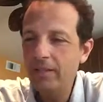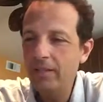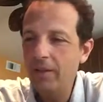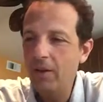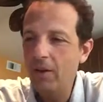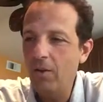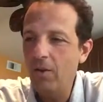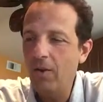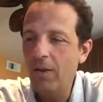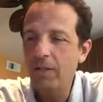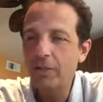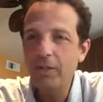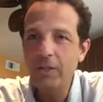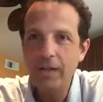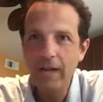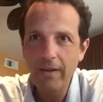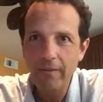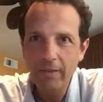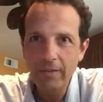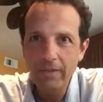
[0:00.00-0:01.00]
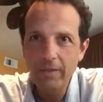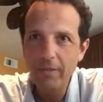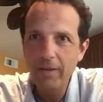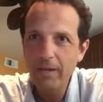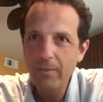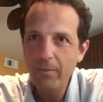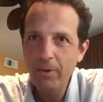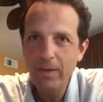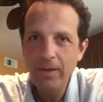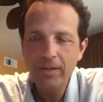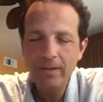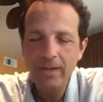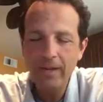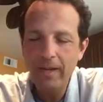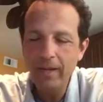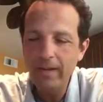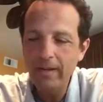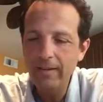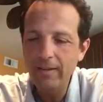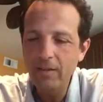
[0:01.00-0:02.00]
So she gave us some input,
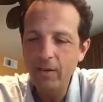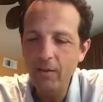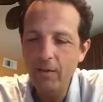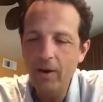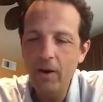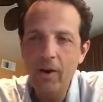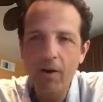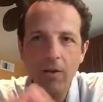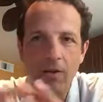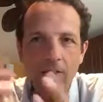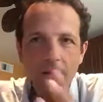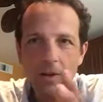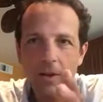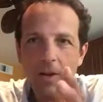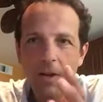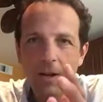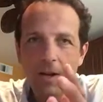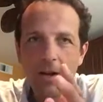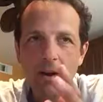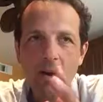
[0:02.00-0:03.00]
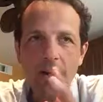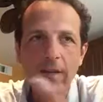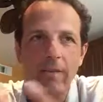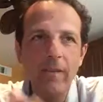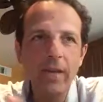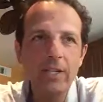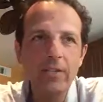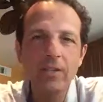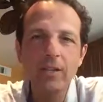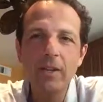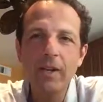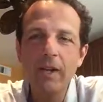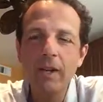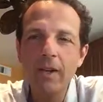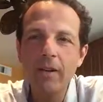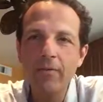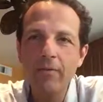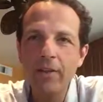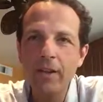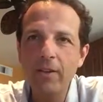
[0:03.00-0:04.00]
and so it all eventually
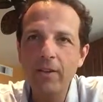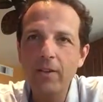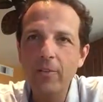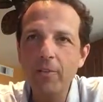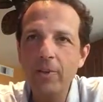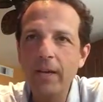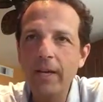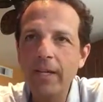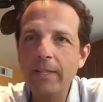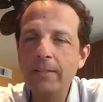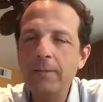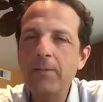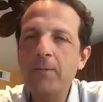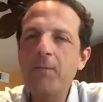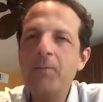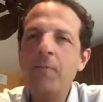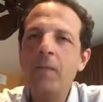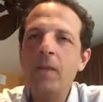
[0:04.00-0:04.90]
fell into place.